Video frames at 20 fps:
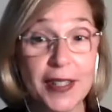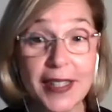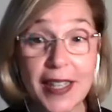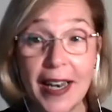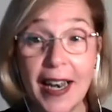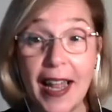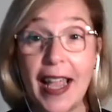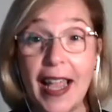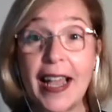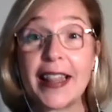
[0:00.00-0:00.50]
and
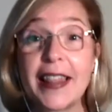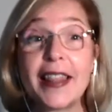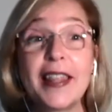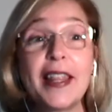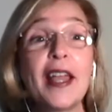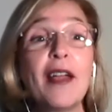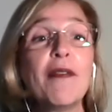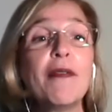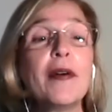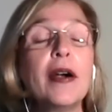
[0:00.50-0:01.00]
I had
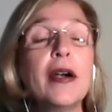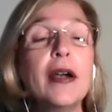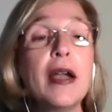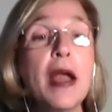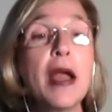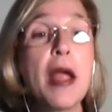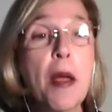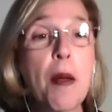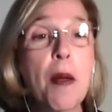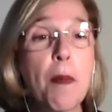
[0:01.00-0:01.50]
never
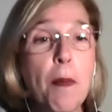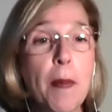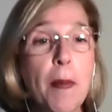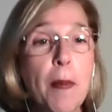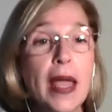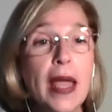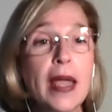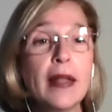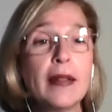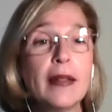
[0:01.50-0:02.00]

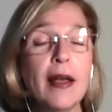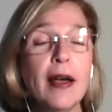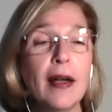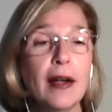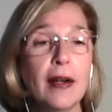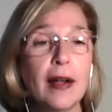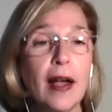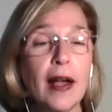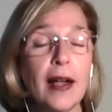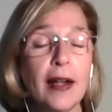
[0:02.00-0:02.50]
made
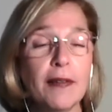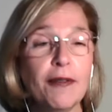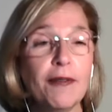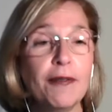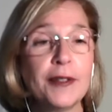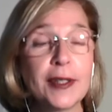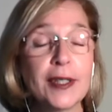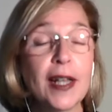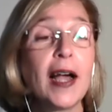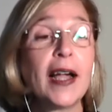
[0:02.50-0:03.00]

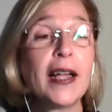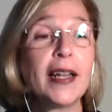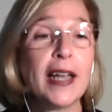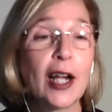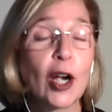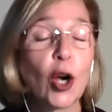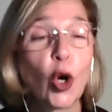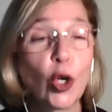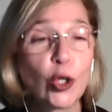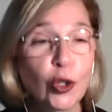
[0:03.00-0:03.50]
sign a
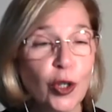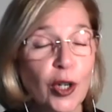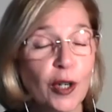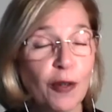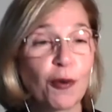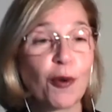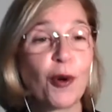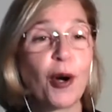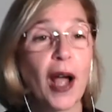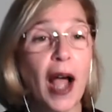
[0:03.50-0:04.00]
contract
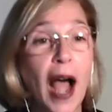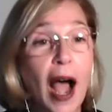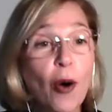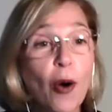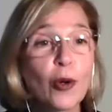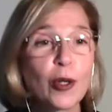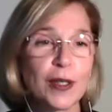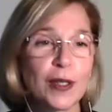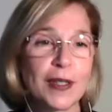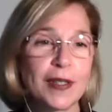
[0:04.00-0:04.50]
for a
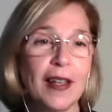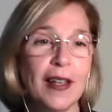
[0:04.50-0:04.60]
house